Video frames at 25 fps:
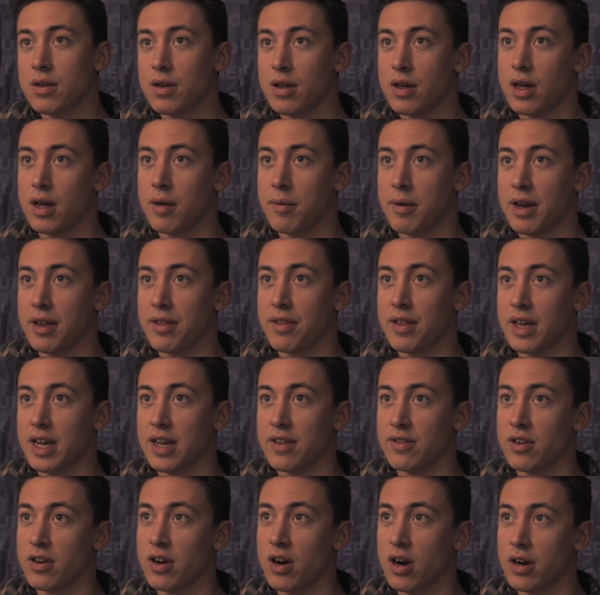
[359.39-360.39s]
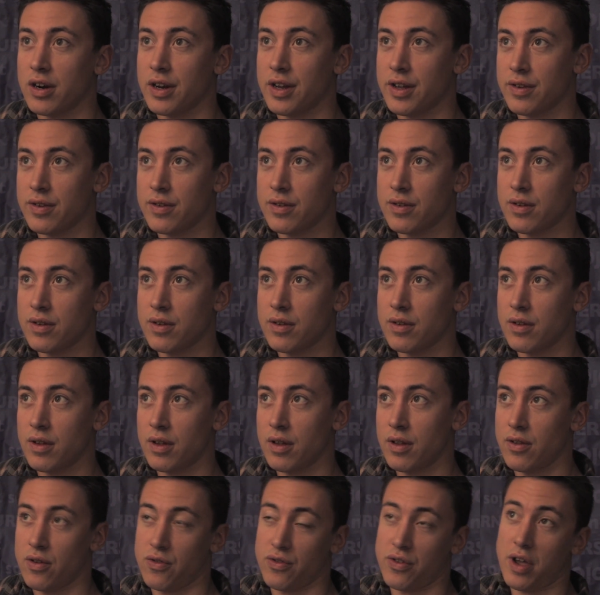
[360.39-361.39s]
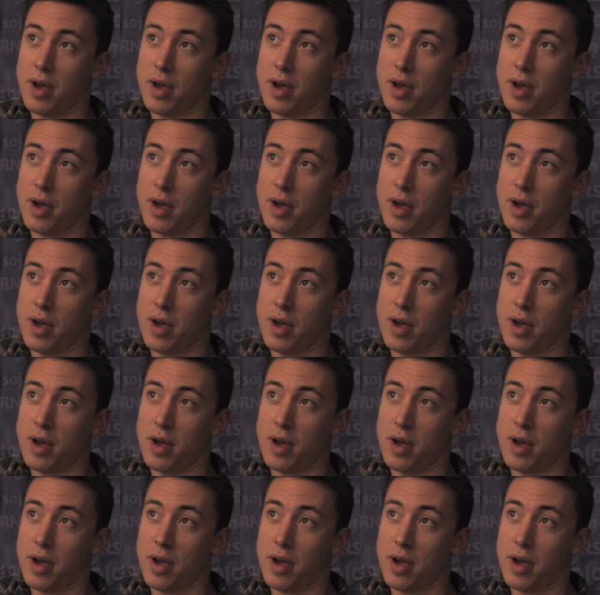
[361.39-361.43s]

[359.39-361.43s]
And I think as an artist, there's